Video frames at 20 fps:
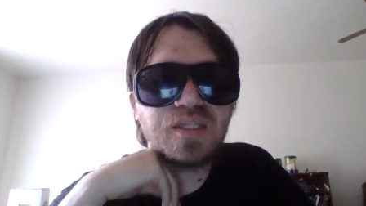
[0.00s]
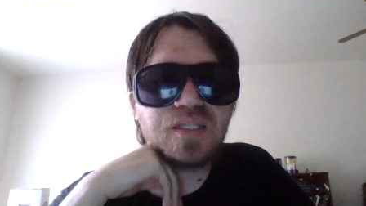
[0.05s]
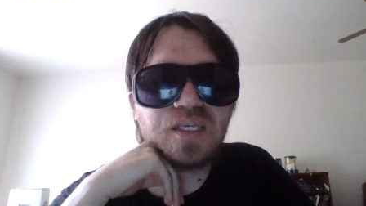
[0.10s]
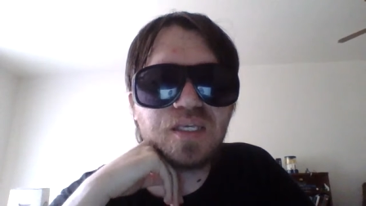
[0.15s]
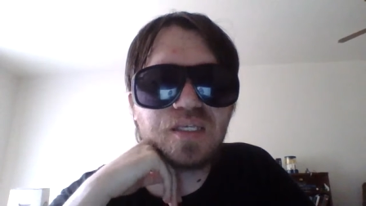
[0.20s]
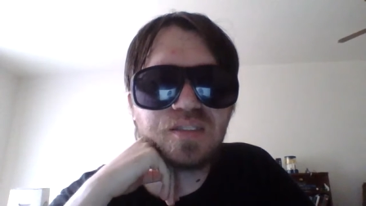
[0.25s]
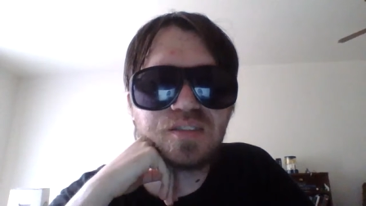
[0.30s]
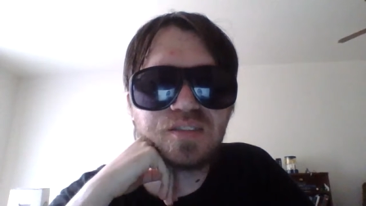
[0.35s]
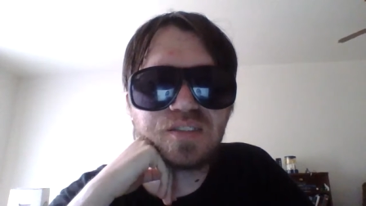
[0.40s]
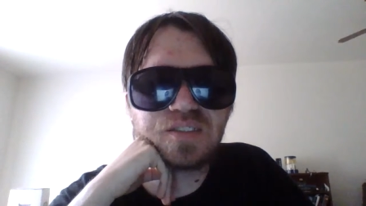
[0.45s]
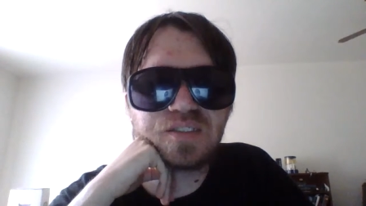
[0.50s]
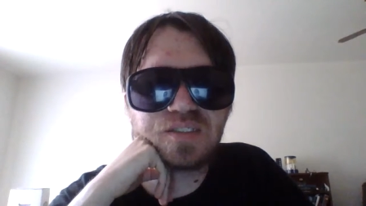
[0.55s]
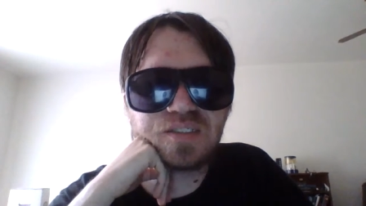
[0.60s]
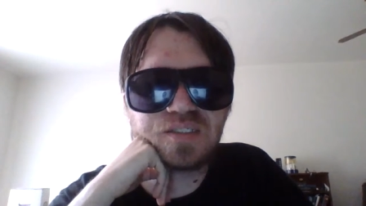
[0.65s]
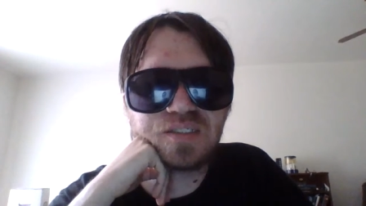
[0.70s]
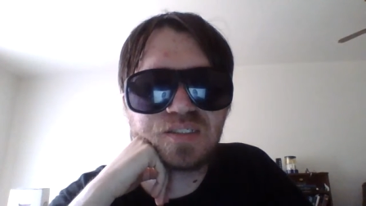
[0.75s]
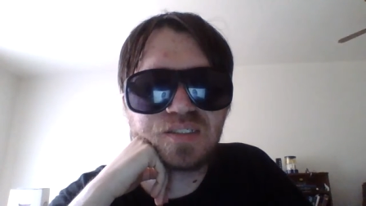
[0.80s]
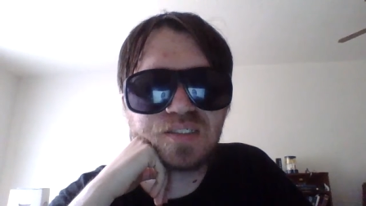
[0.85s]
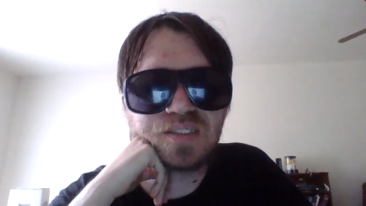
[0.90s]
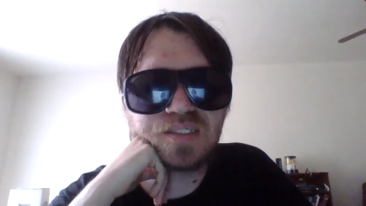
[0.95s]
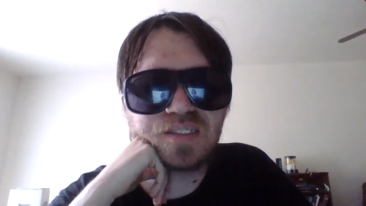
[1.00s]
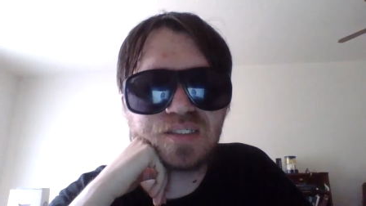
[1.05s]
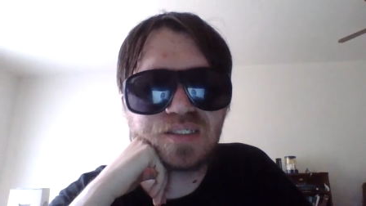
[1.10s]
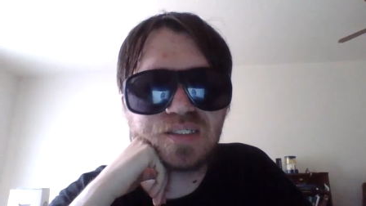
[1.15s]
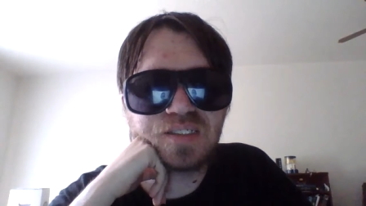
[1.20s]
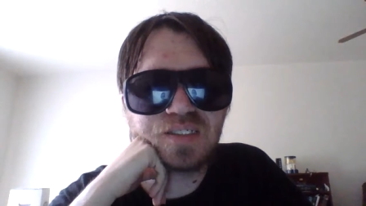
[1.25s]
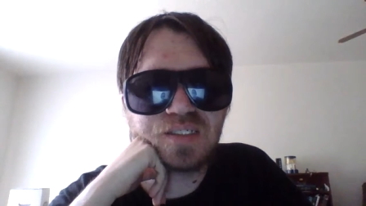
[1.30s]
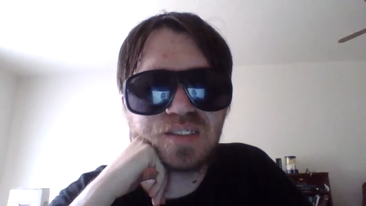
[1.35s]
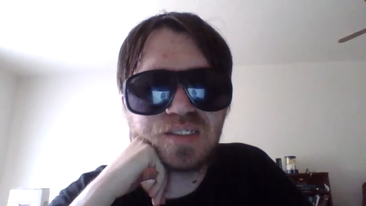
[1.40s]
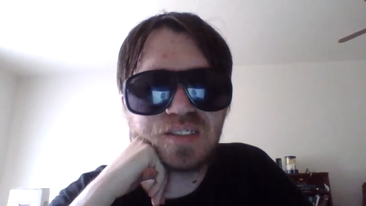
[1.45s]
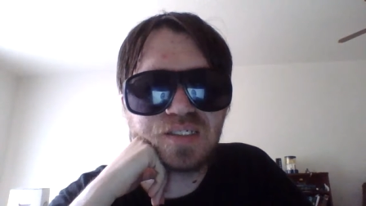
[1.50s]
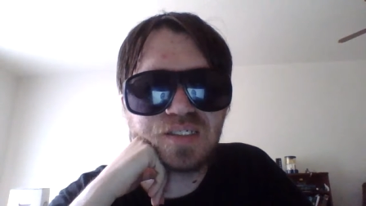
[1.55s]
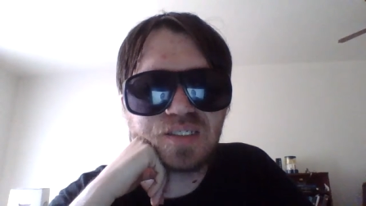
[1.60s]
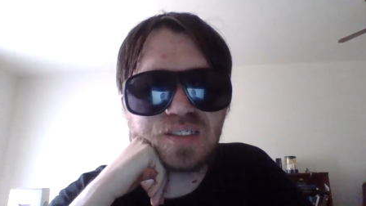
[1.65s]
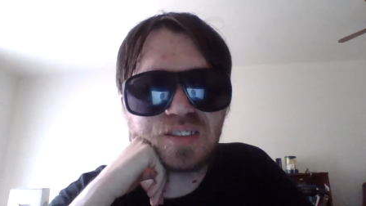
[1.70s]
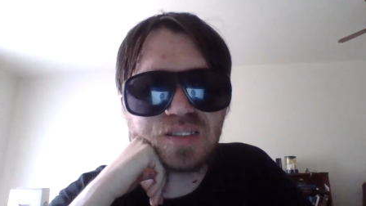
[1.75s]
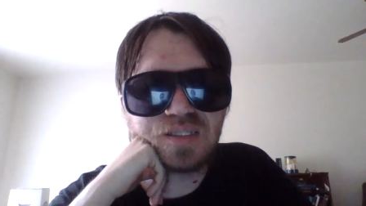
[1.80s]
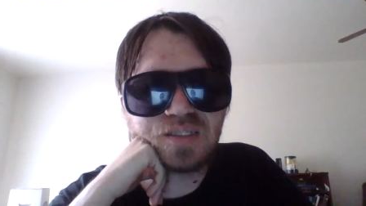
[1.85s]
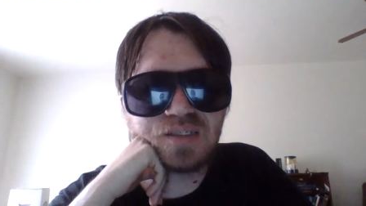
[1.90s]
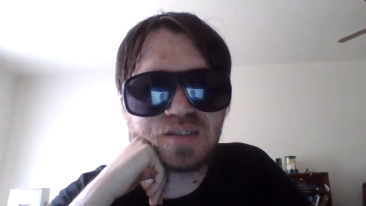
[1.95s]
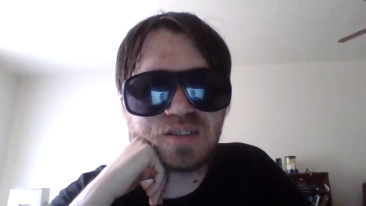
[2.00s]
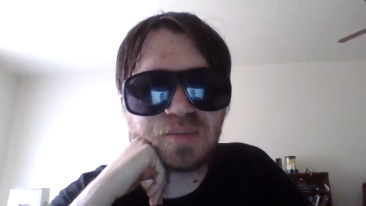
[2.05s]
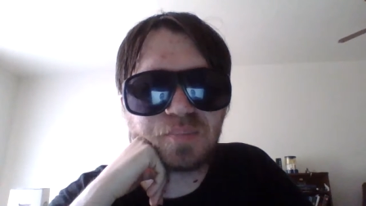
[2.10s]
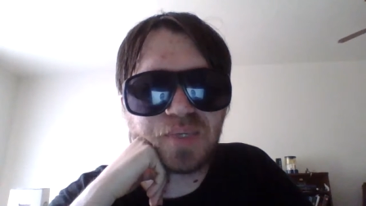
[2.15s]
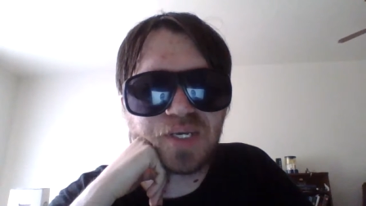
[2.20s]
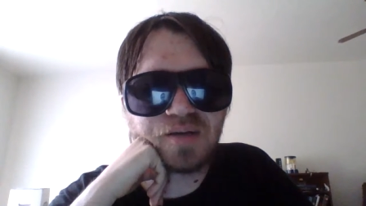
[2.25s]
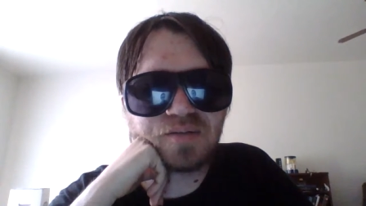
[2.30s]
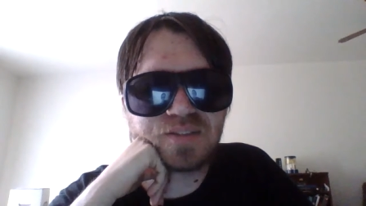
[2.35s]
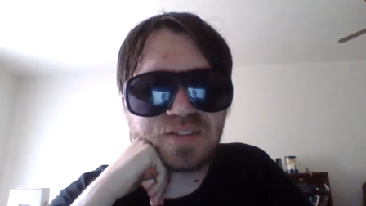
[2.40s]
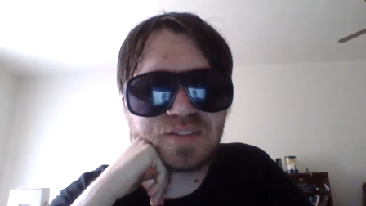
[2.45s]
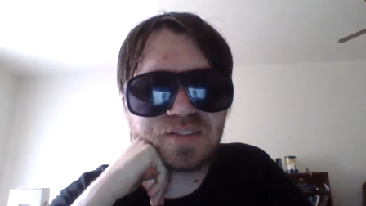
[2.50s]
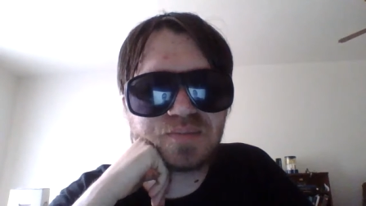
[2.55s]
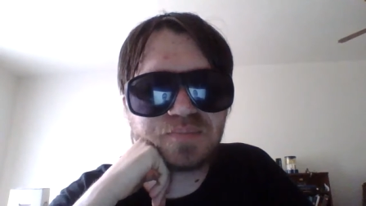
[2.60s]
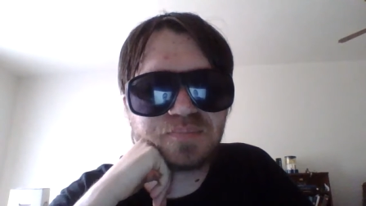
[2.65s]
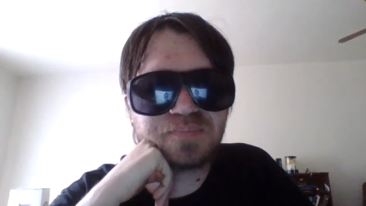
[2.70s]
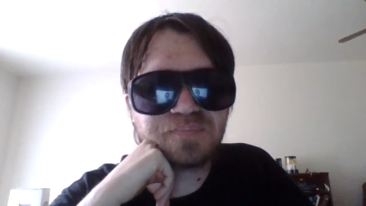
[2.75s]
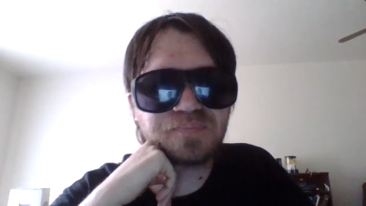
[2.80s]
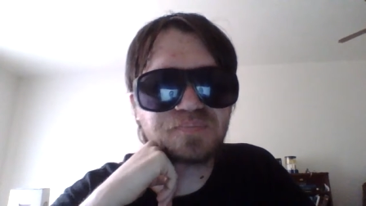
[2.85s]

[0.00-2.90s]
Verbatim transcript: thing to think about.